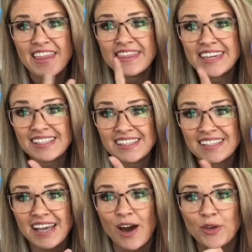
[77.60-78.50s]
this is
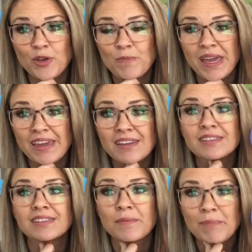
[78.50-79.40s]
how you make it
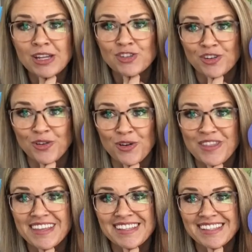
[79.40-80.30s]
symmetrical,
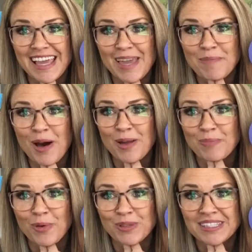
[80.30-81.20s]
the same on
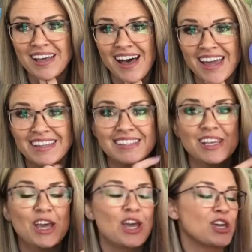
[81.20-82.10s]
both sides.
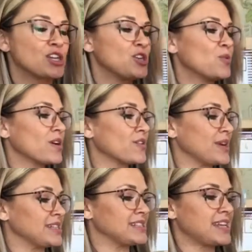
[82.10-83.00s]
You are
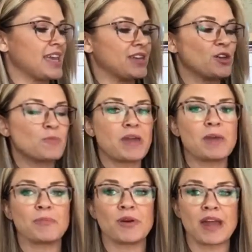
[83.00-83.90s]
going to take your
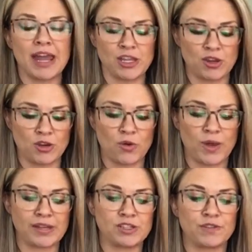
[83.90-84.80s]
paper and you're
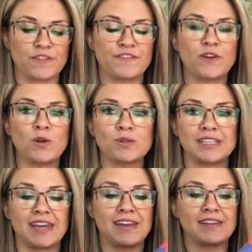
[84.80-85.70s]
going to fold
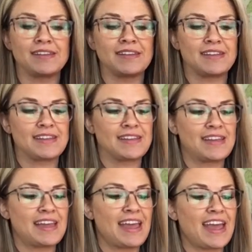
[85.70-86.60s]
it
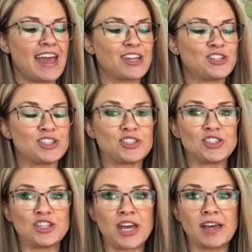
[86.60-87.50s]
and just
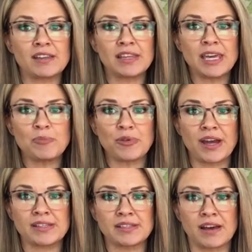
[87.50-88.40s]
gently
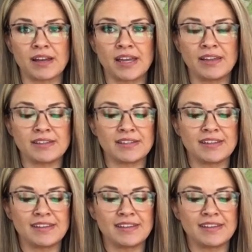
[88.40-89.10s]
press on it.